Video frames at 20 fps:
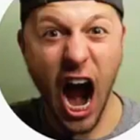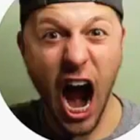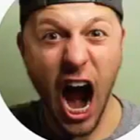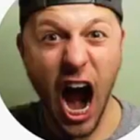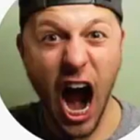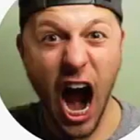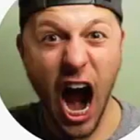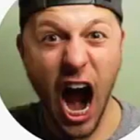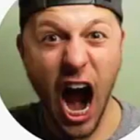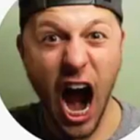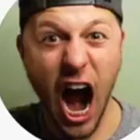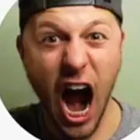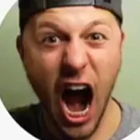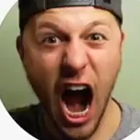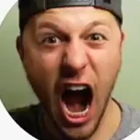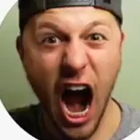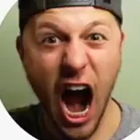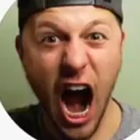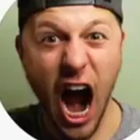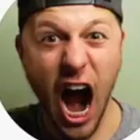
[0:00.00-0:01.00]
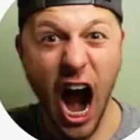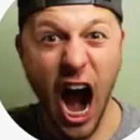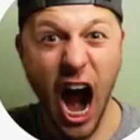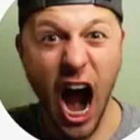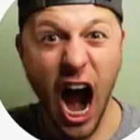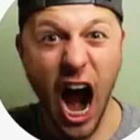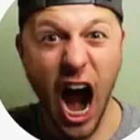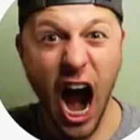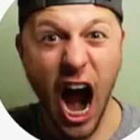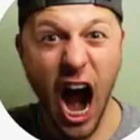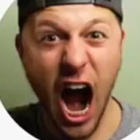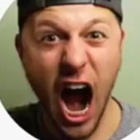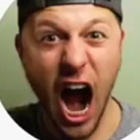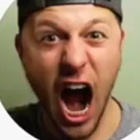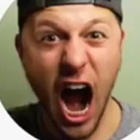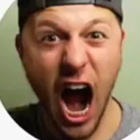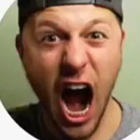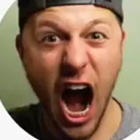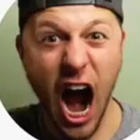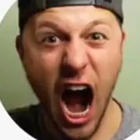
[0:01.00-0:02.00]

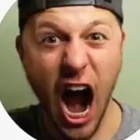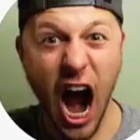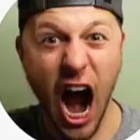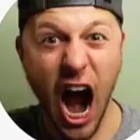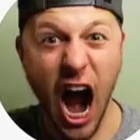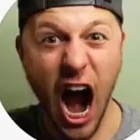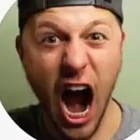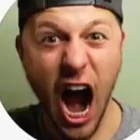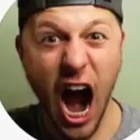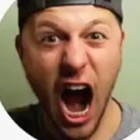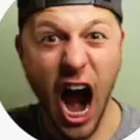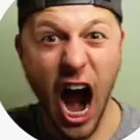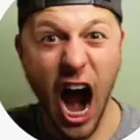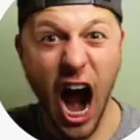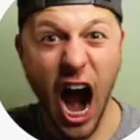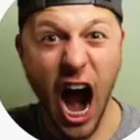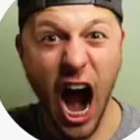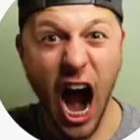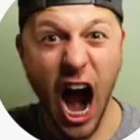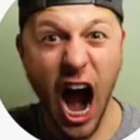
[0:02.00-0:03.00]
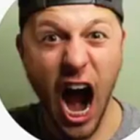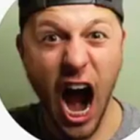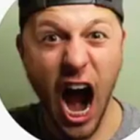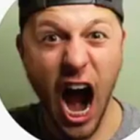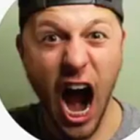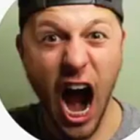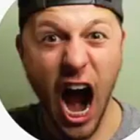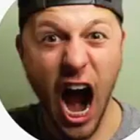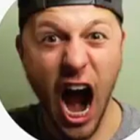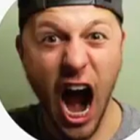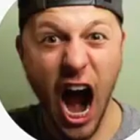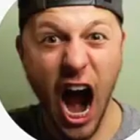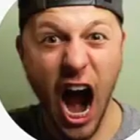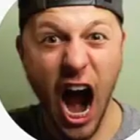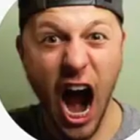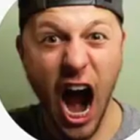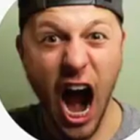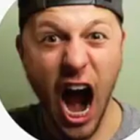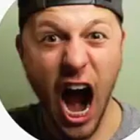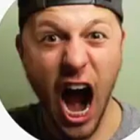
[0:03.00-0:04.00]

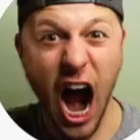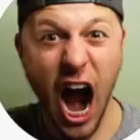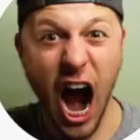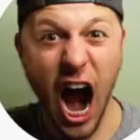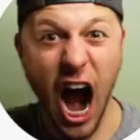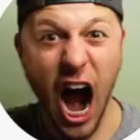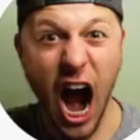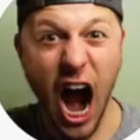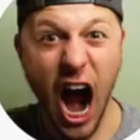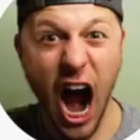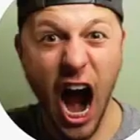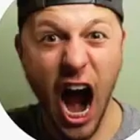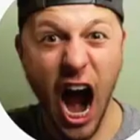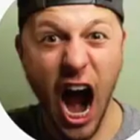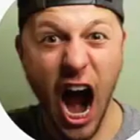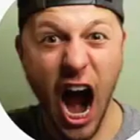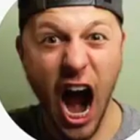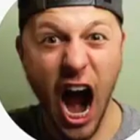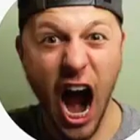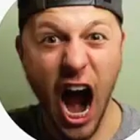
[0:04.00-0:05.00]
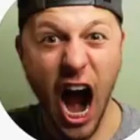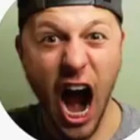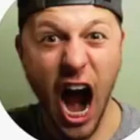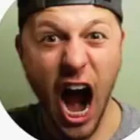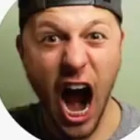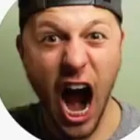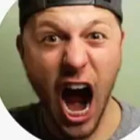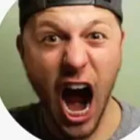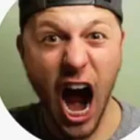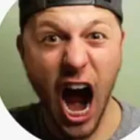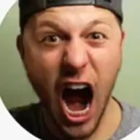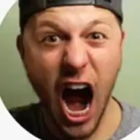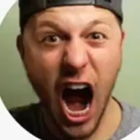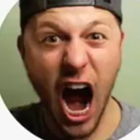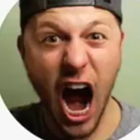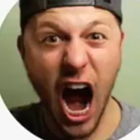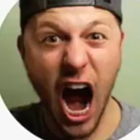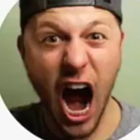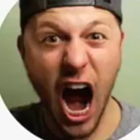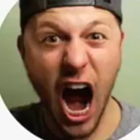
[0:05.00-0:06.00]

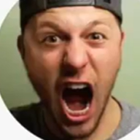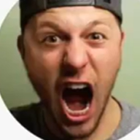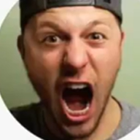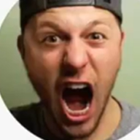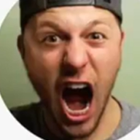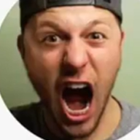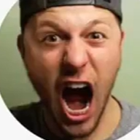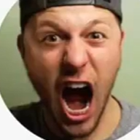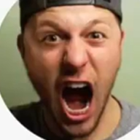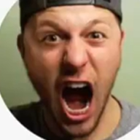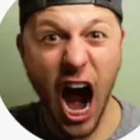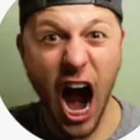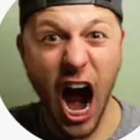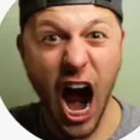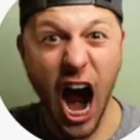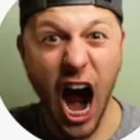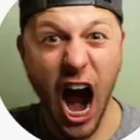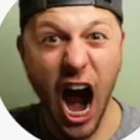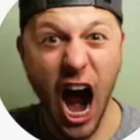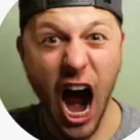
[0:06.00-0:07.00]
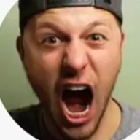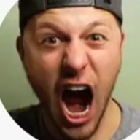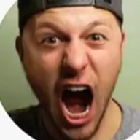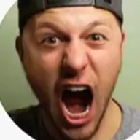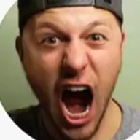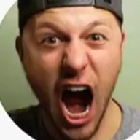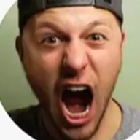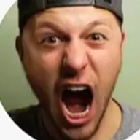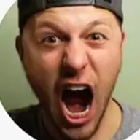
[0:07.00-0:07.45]
The person shown says nothing.